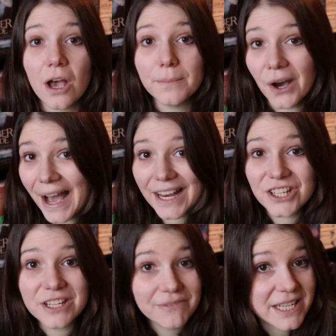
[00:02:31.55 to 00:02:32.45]
I'm not
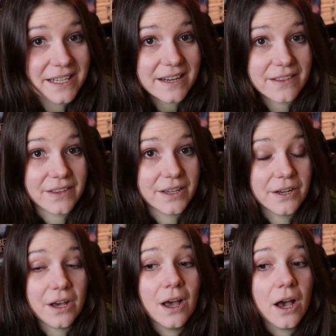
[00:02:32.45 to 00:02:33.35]
actually reading
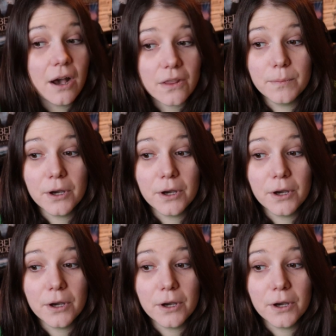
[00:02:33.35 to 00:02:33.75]
anything at the